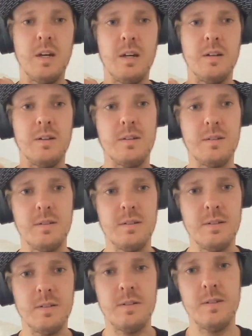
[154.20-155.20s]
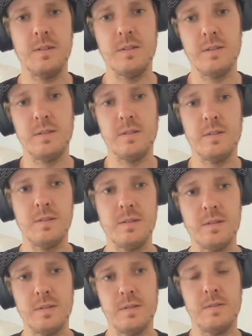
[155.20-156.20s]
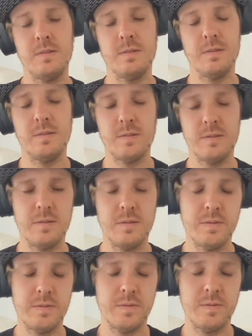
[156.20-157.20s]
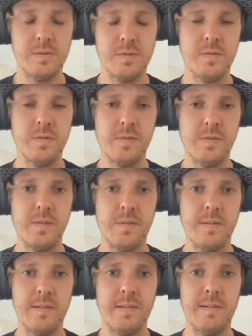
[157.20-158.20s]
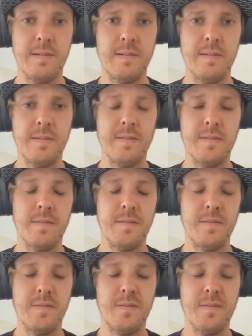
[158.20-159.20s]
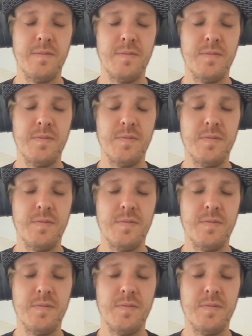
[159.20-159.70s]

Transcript: No words are spoken by the person on screen.